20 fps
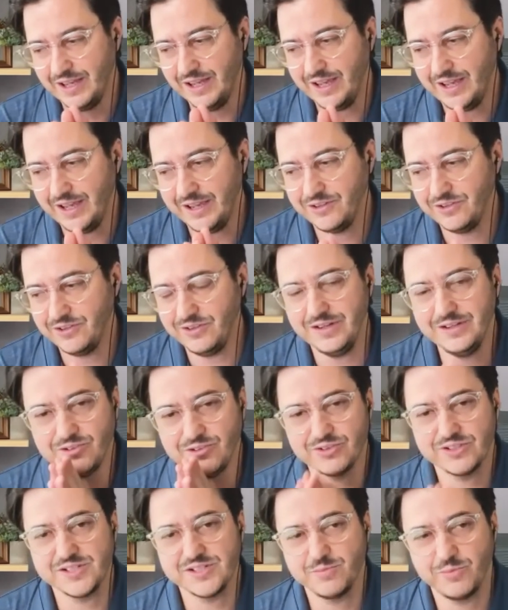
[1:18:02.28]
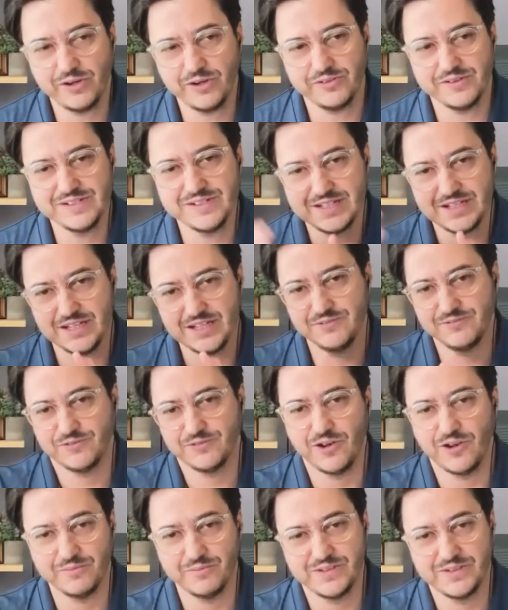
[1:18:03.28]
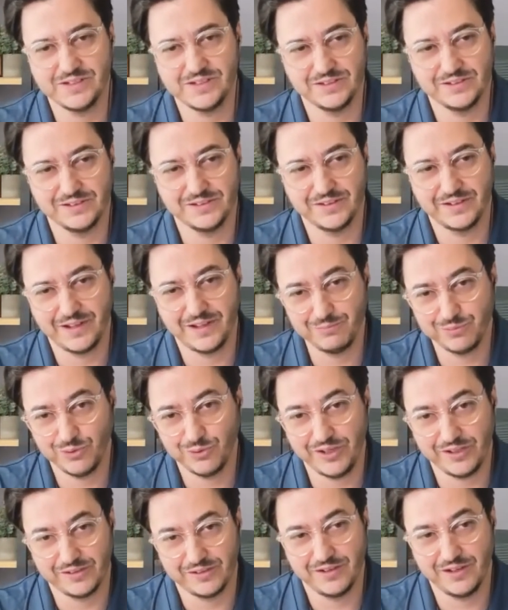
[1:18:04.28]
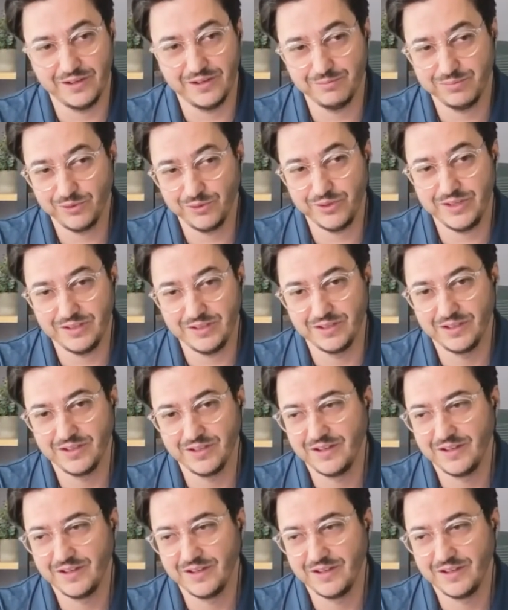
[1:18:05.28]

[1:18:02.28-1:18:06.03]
and you need transparency from the employer employee.